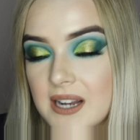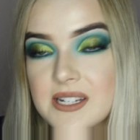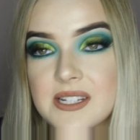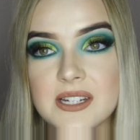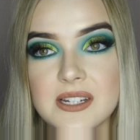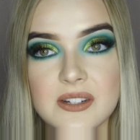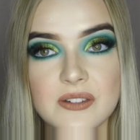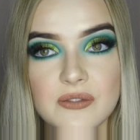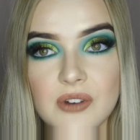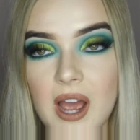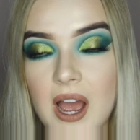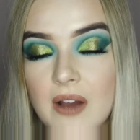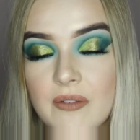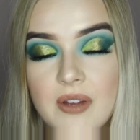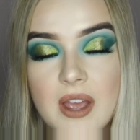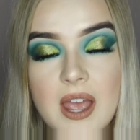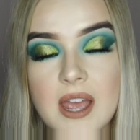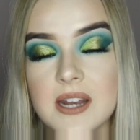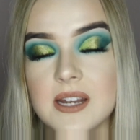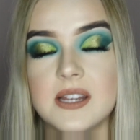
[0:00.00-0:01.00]
didn't have
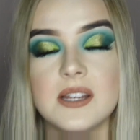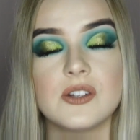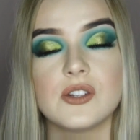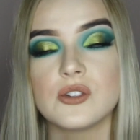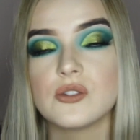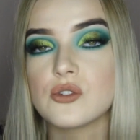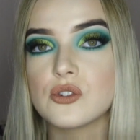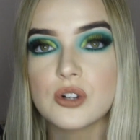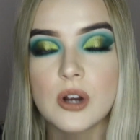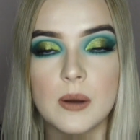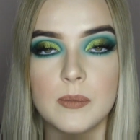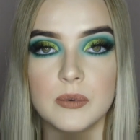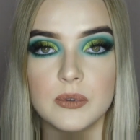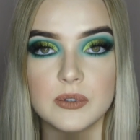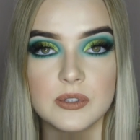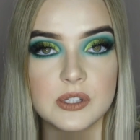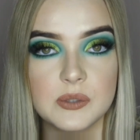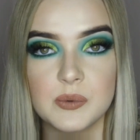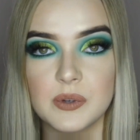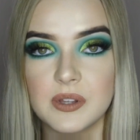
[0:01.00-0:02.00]
any
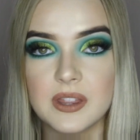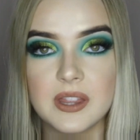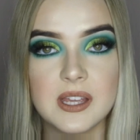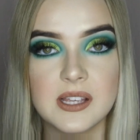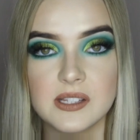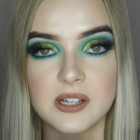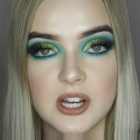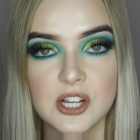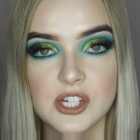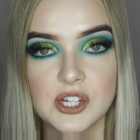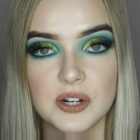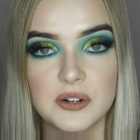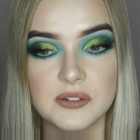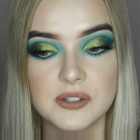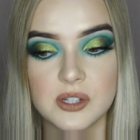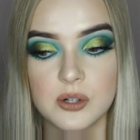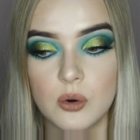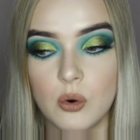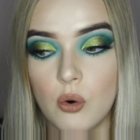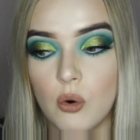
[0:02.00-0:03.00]
troubles with these eyeshadows
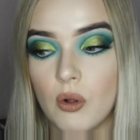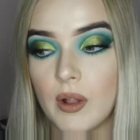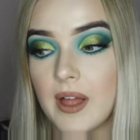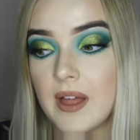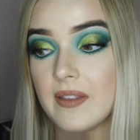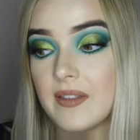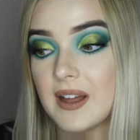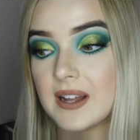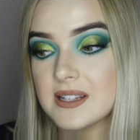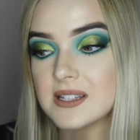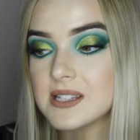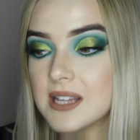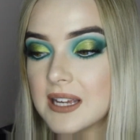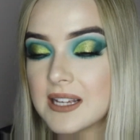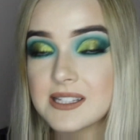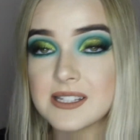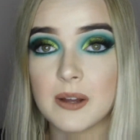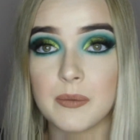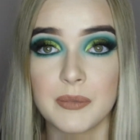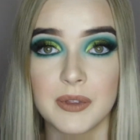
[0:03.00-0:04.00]
at all, and that's saying
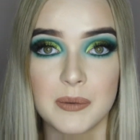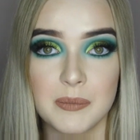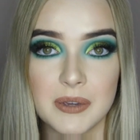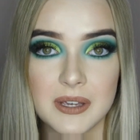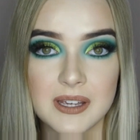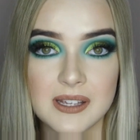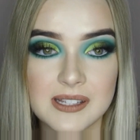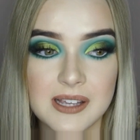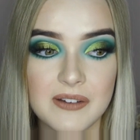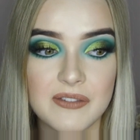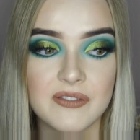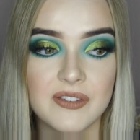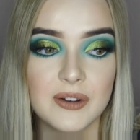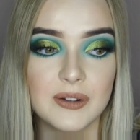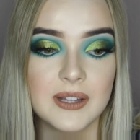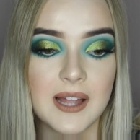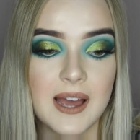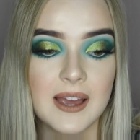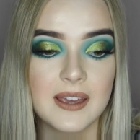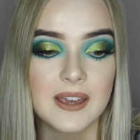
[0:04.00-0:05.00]
something because I feel
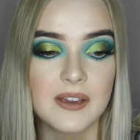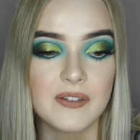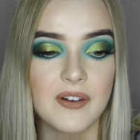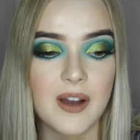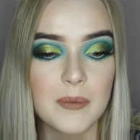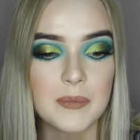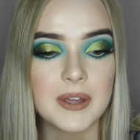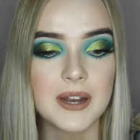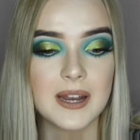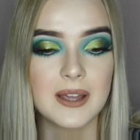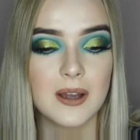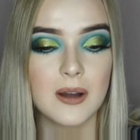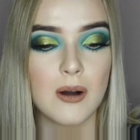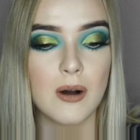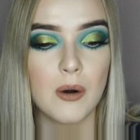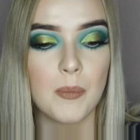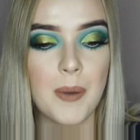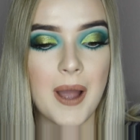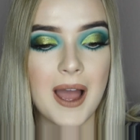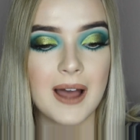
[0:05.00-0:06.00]
like if I'm getting a whole
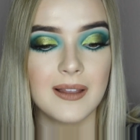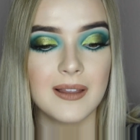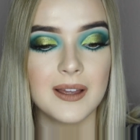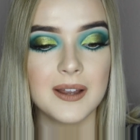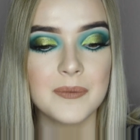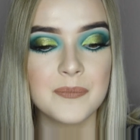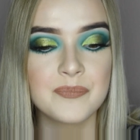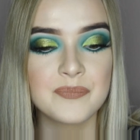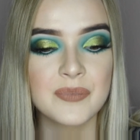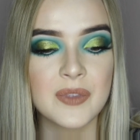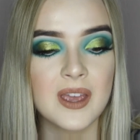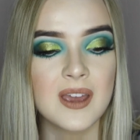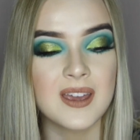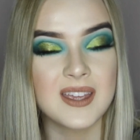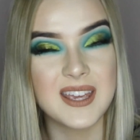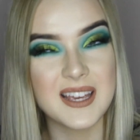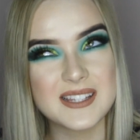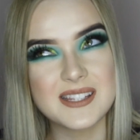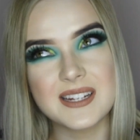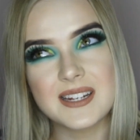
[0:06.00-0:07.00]
palette,
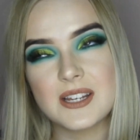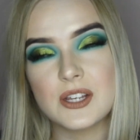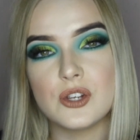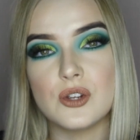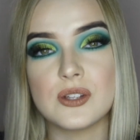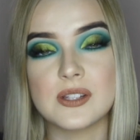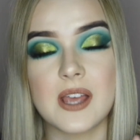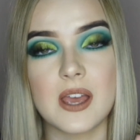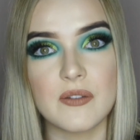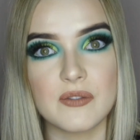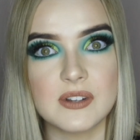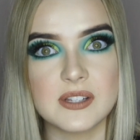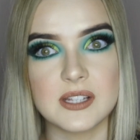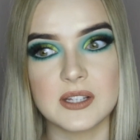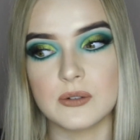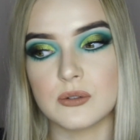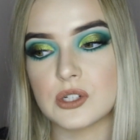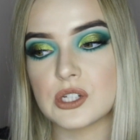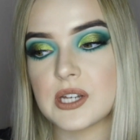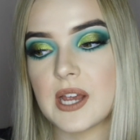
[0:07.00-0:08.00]
yes, I didn't use every
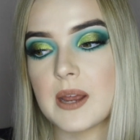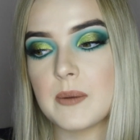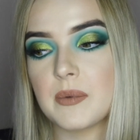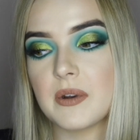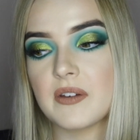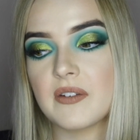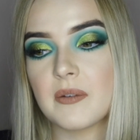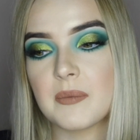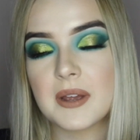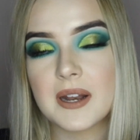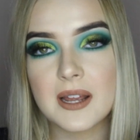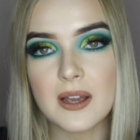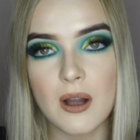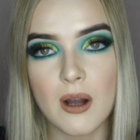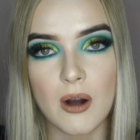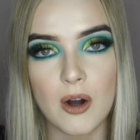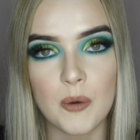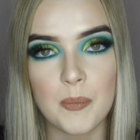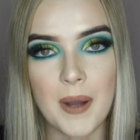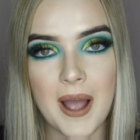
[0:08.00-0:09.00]
single shade, but if I'm getting a
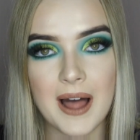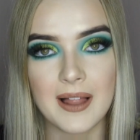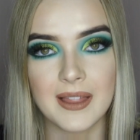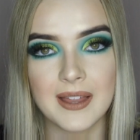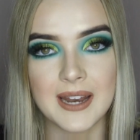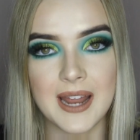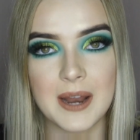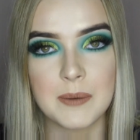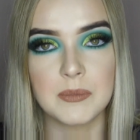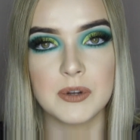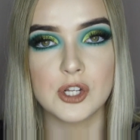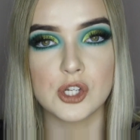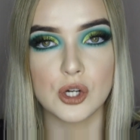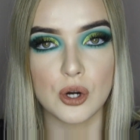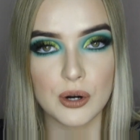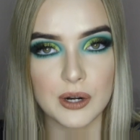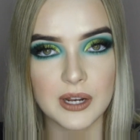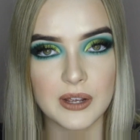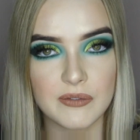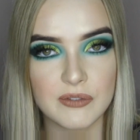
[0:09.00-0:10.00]
whole palette and
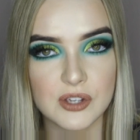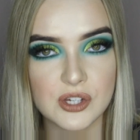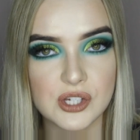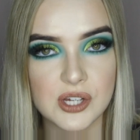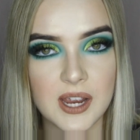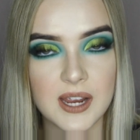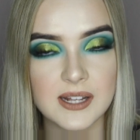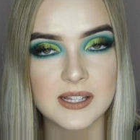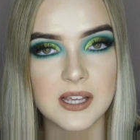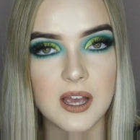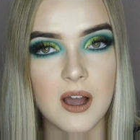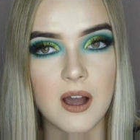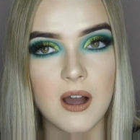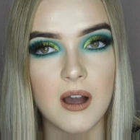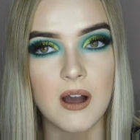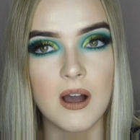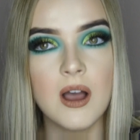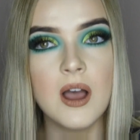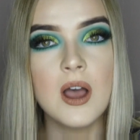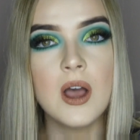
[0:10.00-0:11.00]
majority of the shades
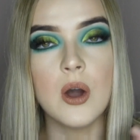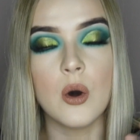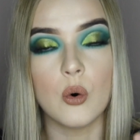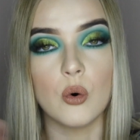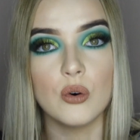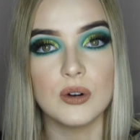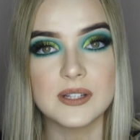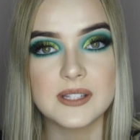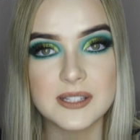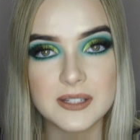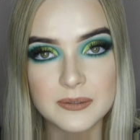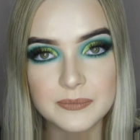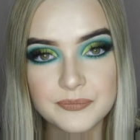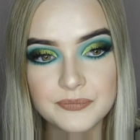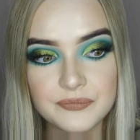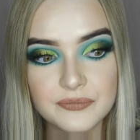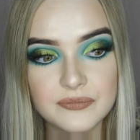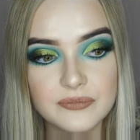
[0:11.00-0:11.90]
are awesome,